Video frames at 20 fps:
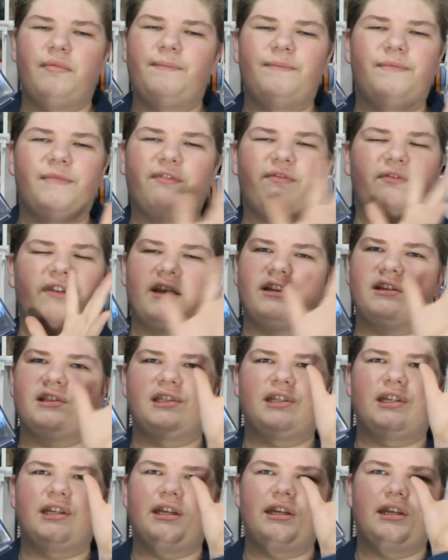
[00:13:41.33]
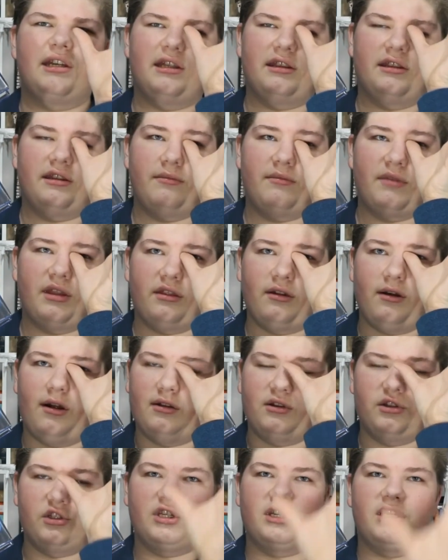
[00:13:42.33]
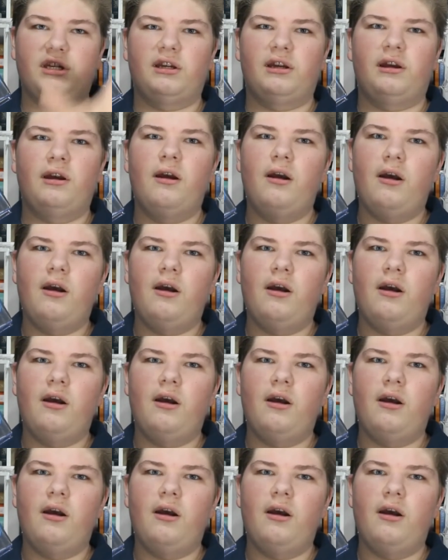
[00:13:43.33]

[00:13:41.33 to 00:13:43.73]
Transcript: the fantasy and the mythology.